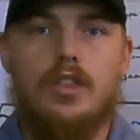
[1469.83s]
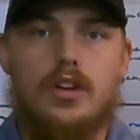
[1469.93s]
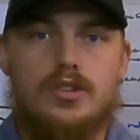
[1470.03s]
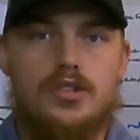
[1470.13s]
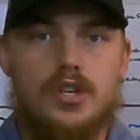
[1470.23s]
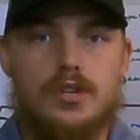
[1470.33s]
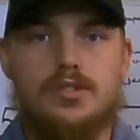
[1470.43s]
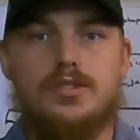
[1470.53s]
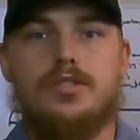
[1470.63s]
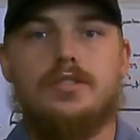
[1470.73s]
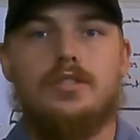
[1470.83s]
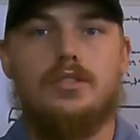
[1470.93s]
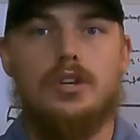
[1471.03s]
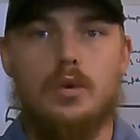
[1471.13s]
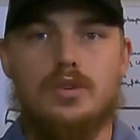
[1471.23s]
the just
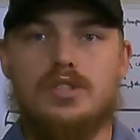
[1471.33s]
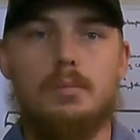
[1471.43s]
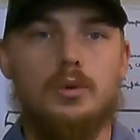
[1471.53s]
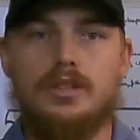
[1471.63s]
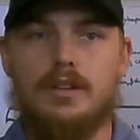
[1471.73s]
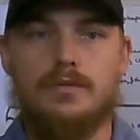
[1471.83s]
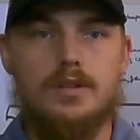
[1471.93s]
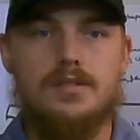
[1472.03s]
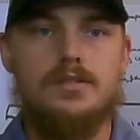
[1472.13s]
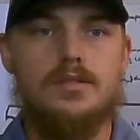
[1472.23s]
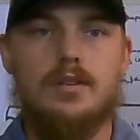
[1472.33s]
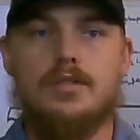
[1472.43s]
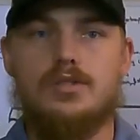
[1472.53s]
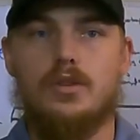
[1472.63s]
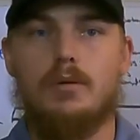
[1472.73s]
noticeable difference.
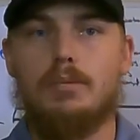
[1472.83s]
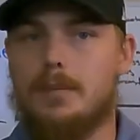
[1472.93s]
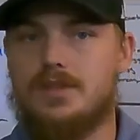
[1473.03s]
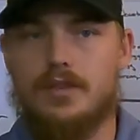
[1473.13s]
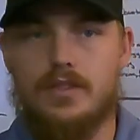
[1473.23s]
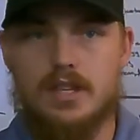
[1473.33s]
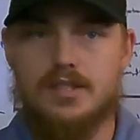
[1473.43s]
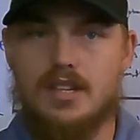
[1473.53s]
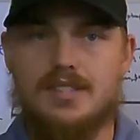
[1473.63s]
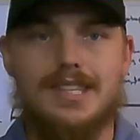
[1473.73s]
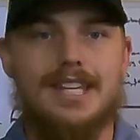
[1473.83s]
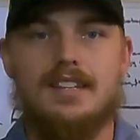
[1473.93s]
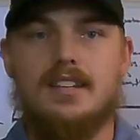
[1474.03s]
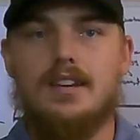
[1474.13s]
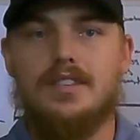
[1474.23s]
So the premise of this is
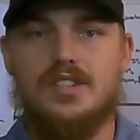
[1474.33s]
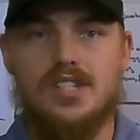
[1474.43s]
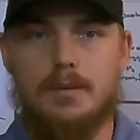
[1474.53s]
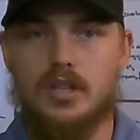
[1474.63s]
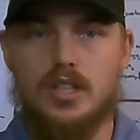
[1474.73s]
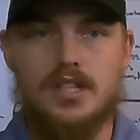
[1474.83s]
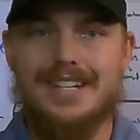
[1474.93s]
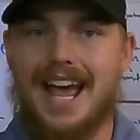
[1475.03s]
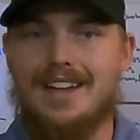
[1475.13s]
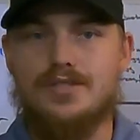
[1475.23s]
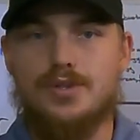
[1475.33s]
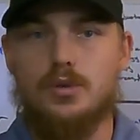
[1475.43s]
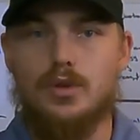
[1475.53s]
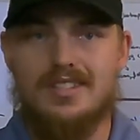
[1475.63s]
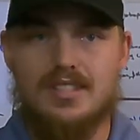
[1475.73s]
that the stimulus has
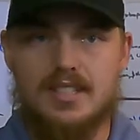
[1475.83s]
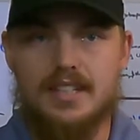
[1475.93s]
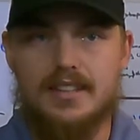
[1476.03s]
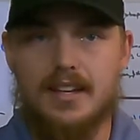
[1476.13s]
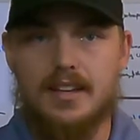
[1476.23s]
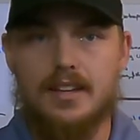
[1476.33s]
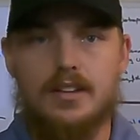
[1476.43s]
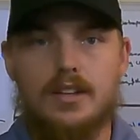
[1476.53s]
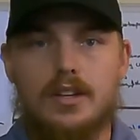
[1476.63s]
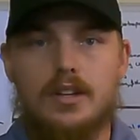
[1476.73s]
to exceed the